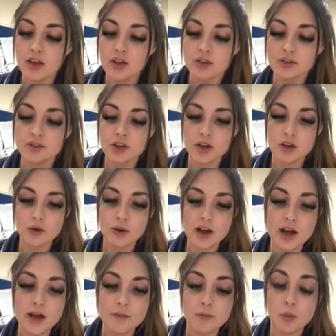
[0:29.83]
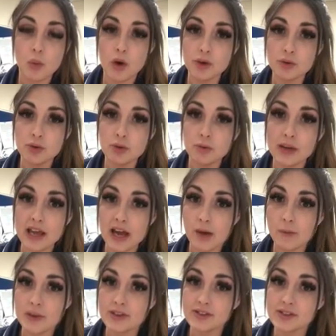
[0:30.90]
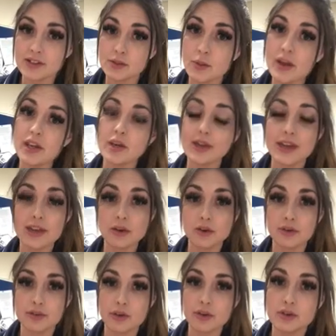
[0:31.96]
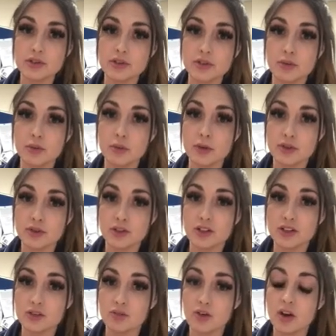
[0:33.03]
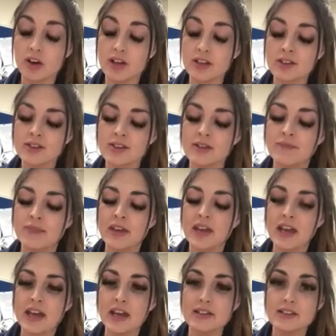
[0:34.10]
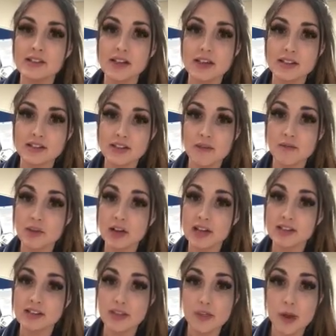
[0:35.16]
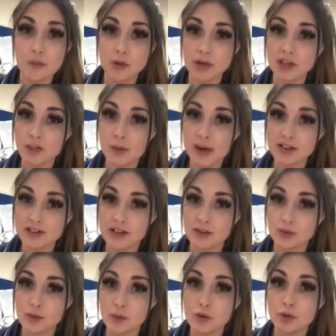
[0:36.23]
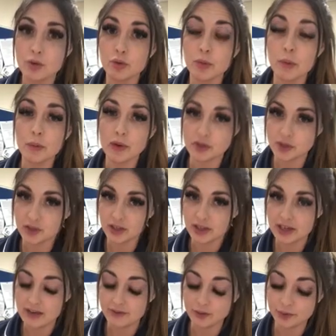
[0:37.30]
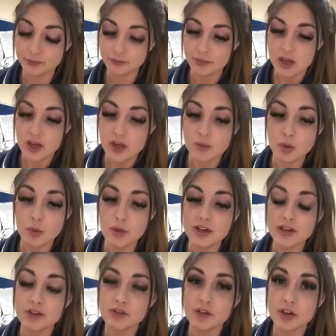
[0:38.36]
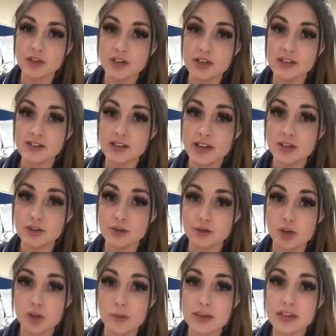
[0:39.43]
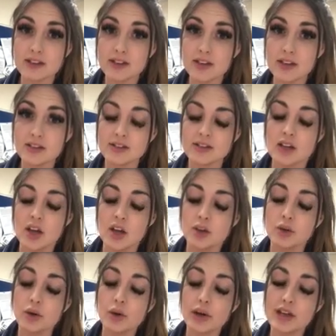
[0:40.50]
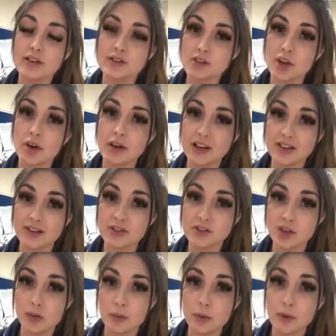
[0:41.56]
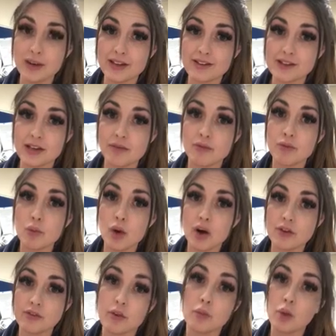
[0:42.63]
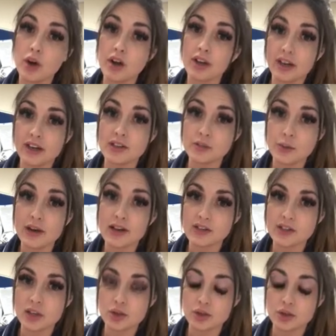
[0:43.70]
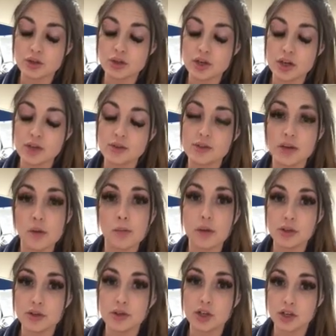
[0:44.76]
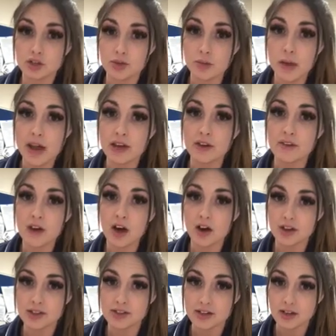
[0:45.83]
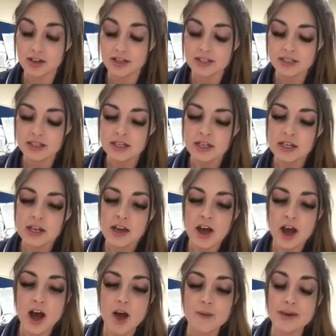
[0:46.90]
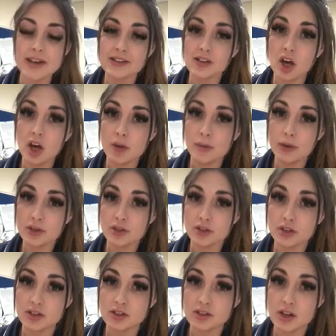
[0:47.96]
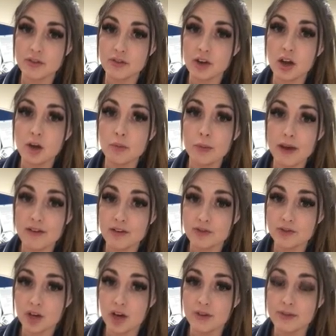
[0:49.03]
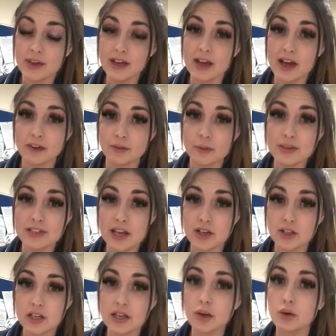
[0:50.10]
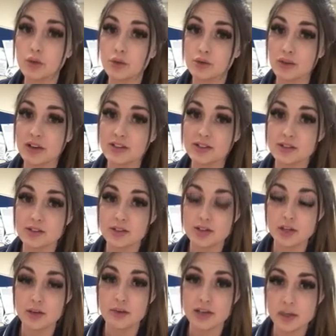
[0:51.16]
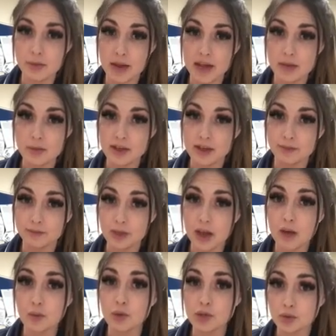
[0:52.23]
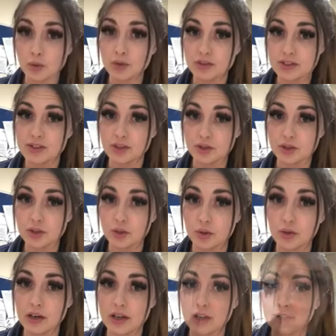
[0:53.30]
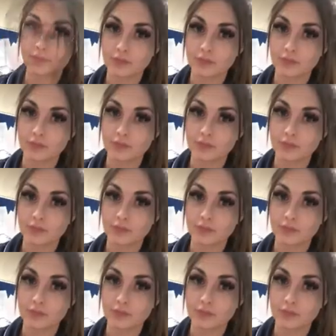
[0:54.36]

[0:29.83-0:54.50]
So what normally happens is when you eat your food, your blood sugars rise. Insulin is then released and that brings you back down to a normal blood sugar level. But when you've got gestational diabetes, it can stop your insulin from working as well as it should do, so your blood sugars remain on the high side. And it's high blood sugars over a long period of time that can potentially cause risks to you and your baby, which we'll discuss shortly.